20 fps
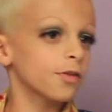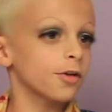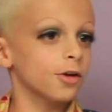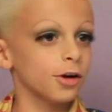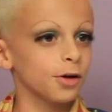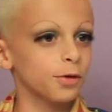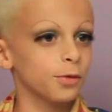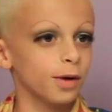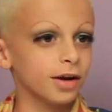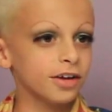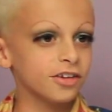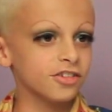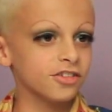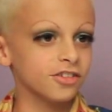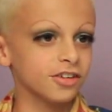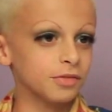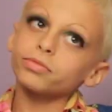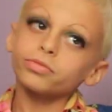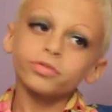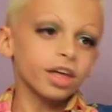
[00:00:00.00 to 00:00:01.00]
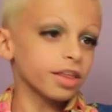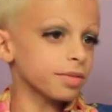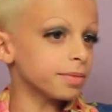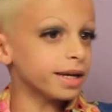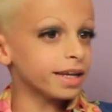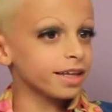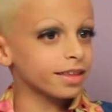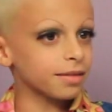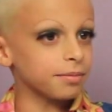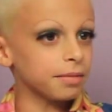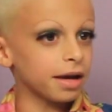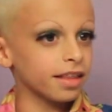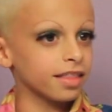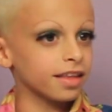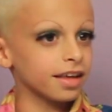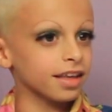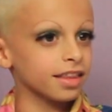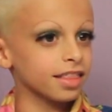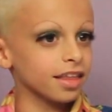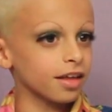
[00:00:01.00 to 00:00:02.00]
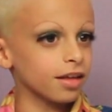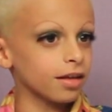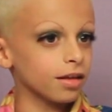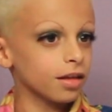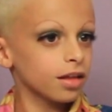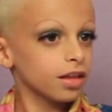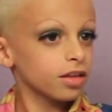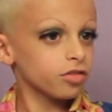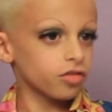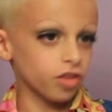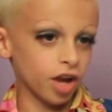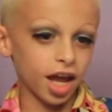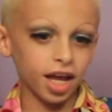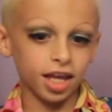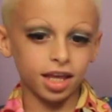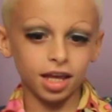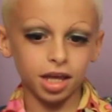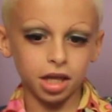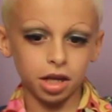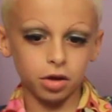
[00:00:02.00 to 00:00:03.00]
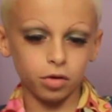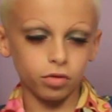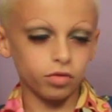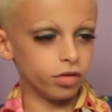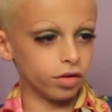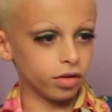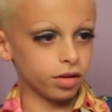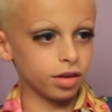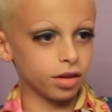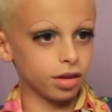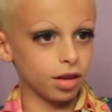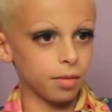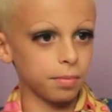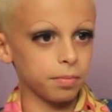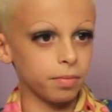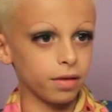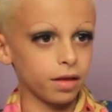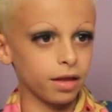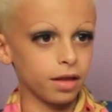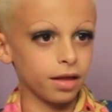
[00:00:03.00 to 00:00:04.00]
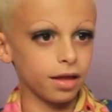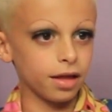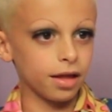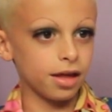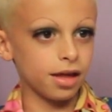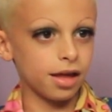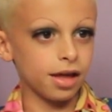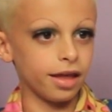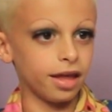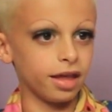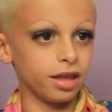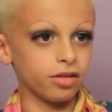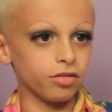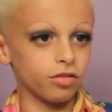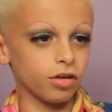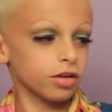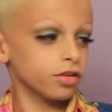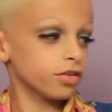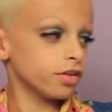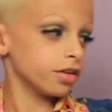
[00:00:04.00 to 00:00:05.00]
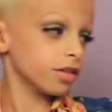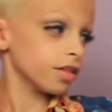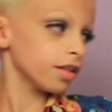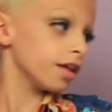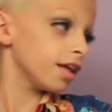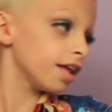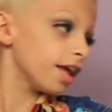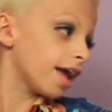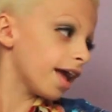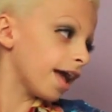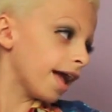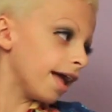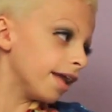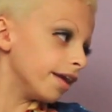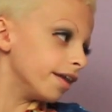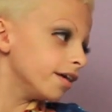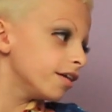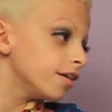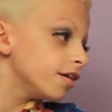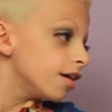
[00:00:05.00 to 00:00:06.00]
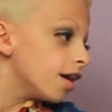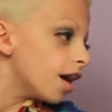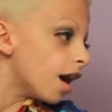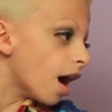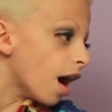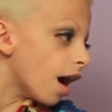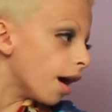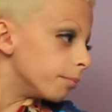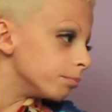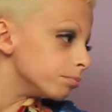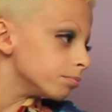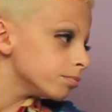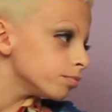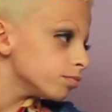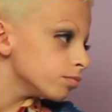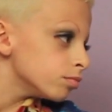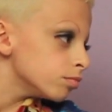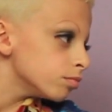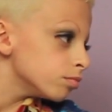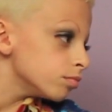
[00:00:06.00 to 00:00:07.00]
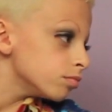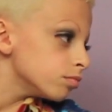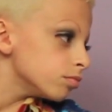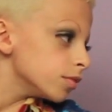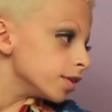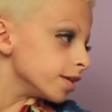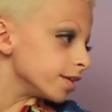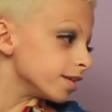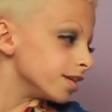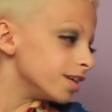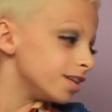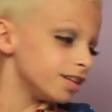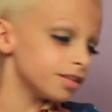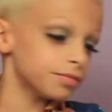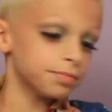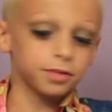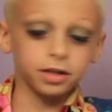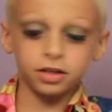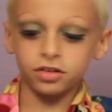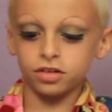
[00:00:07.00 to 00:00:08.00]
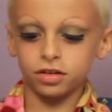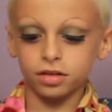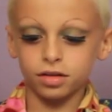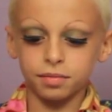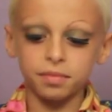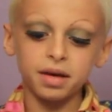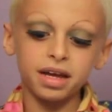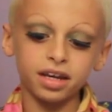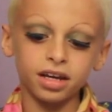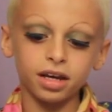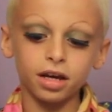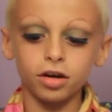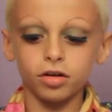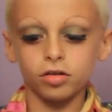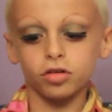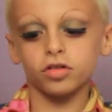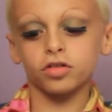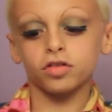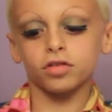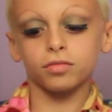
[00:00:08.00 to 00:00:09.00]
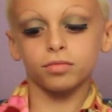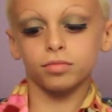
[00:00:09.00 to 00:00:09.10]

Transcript: Good question. Desmond is amazing as a drag kid who dresses up in dressing and, an inspiration to many others.